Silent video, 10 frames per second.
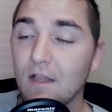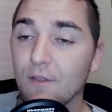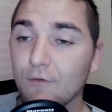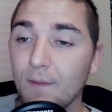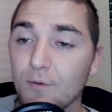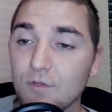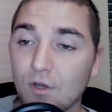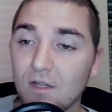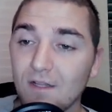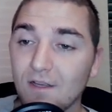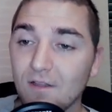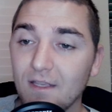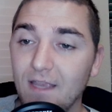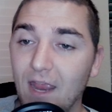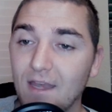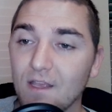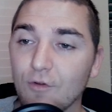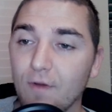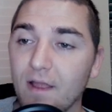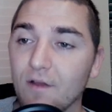The Reapers are clearly gaining
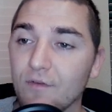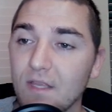ground.